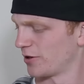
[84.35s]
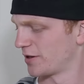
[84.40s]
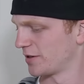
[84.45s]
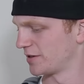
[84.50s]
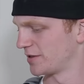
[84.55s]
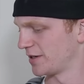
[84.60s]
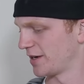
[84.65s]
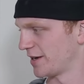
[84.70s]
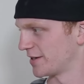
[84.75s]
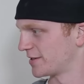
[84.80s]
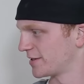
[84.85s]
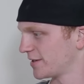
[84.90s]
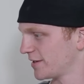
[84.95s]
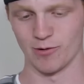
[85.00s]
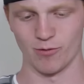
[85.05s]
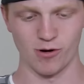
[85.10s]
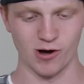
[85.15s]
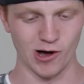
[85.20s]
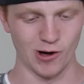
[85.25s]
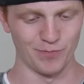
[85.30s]
what this is.
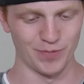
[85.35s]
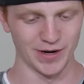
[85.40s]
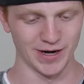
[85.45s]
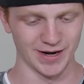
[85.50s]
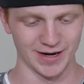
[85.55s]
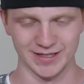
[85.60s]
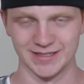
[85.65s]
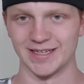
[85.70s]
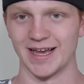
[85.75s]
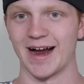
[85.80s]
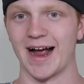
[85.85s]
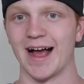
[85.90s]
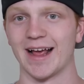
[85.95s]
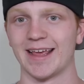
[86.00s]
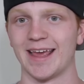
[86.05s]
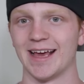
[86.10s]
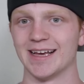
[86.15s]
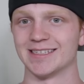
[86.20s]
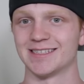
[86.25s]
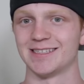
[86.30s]
Here, we're opening in a sec. I
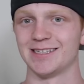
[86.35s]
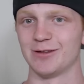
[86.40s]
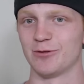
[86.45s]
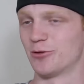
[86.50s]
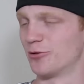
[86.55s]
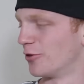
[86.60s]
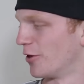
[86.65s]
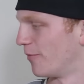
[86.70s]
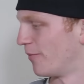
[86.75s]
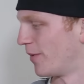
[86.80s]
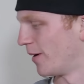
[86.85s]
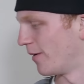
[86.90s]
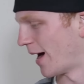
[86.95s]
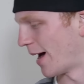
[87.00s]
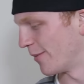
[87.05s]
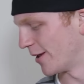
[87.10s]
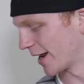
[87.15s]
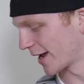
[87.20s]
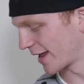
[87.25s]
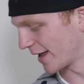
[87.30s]
can't see through the bubble.
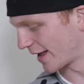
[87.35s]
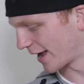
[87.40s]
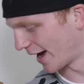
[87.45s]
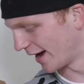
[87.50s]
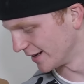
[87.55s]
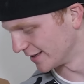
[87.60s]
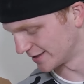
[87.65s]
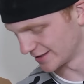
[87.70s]
I mean, I can kind